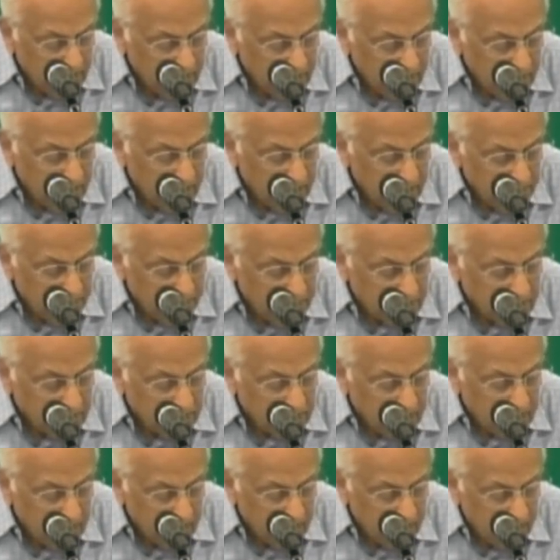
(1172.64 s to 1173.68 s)
Hittite,
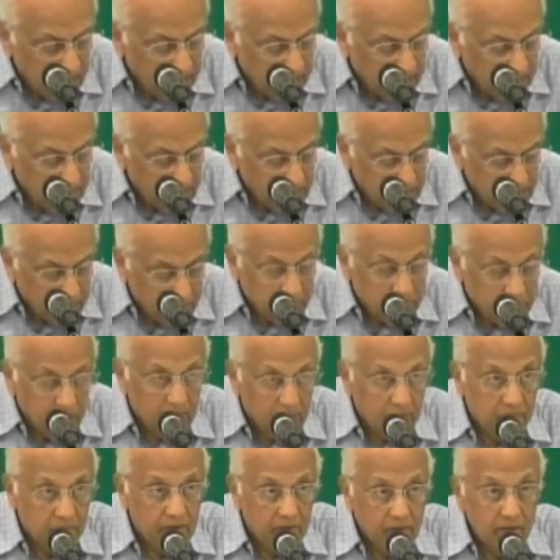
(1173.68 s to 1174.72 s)
Perizzite, Hivite, and
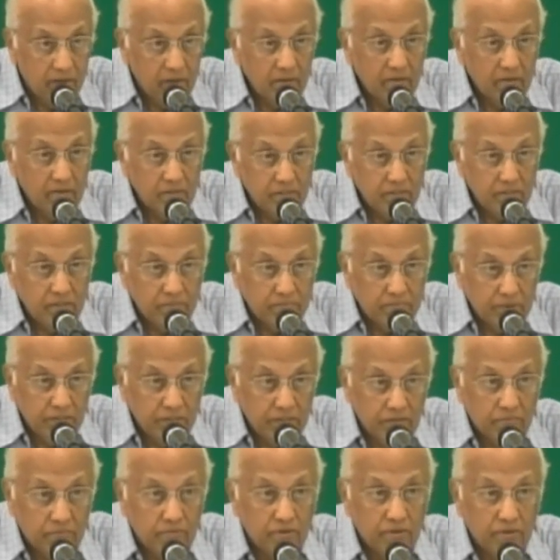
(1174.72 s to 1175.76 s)
Jebusite. This is a
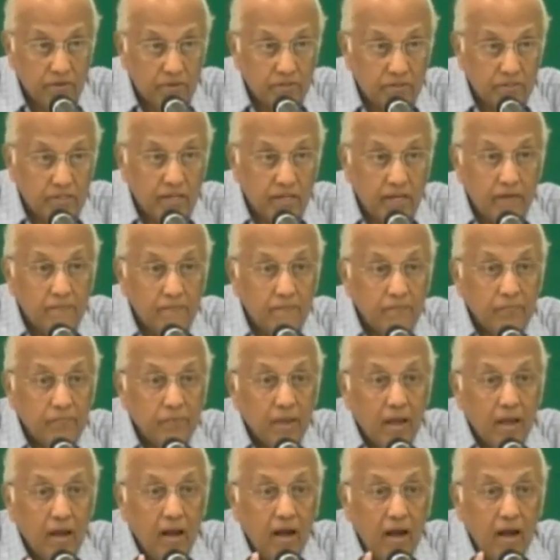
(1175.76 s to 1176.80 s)
picture of the Lord saying,
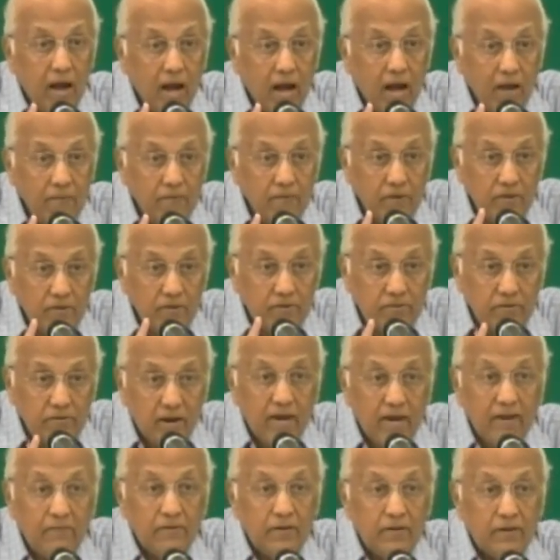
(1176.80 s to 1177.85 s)
I will
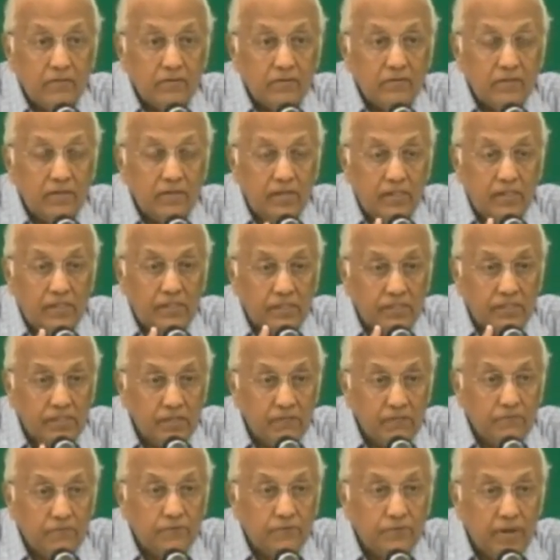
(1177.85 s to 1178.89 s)
drive out these
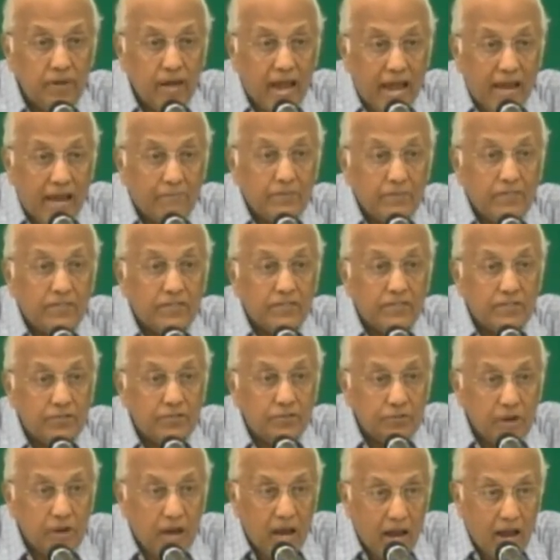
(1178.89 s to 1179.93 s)
sinful habits that
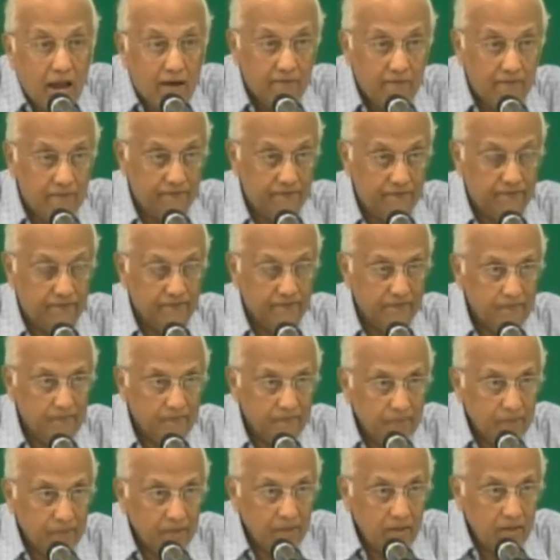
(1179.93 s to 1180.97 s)
you have.
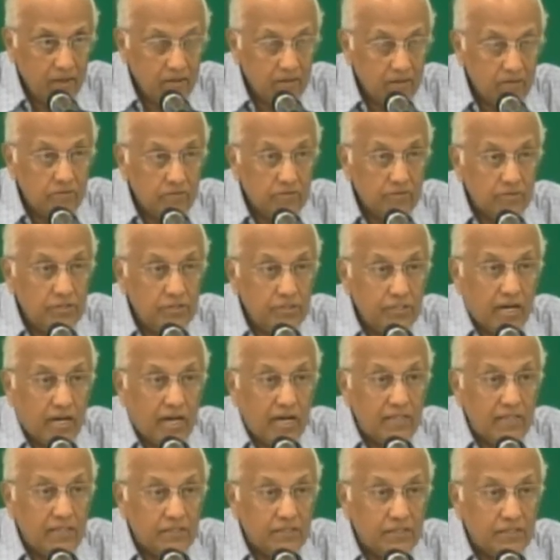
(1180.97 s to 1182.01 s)
Those
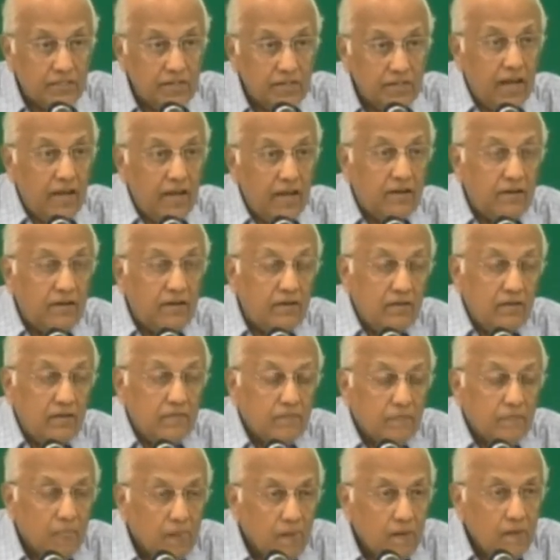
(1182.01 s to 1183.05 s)
giants in Canaan
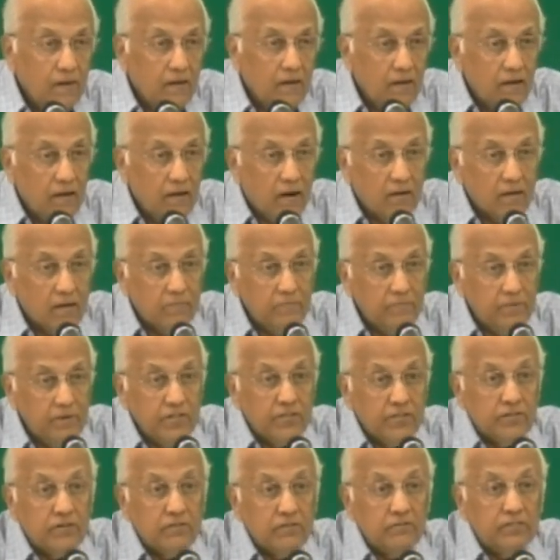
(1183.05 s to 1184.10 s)
are a
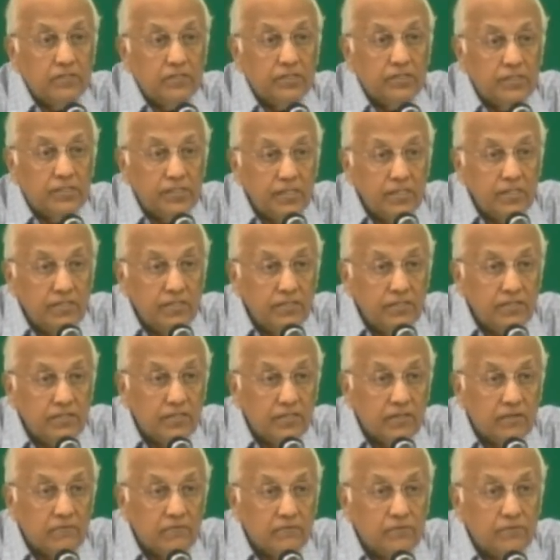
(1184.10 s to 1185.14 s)
picture of the sins
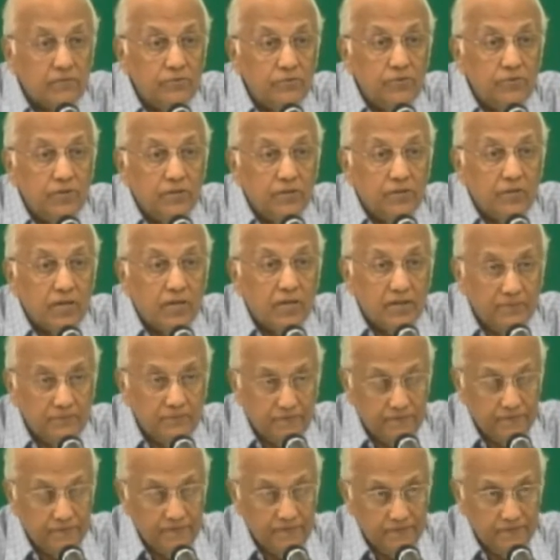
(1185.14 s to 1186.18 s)
that have ruled your
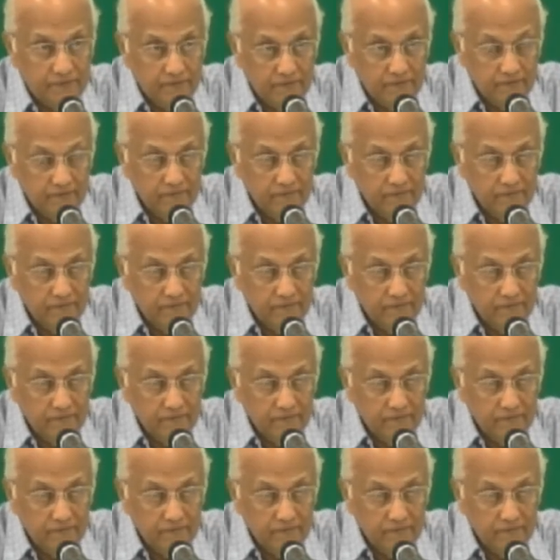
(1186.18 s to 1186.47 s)
life.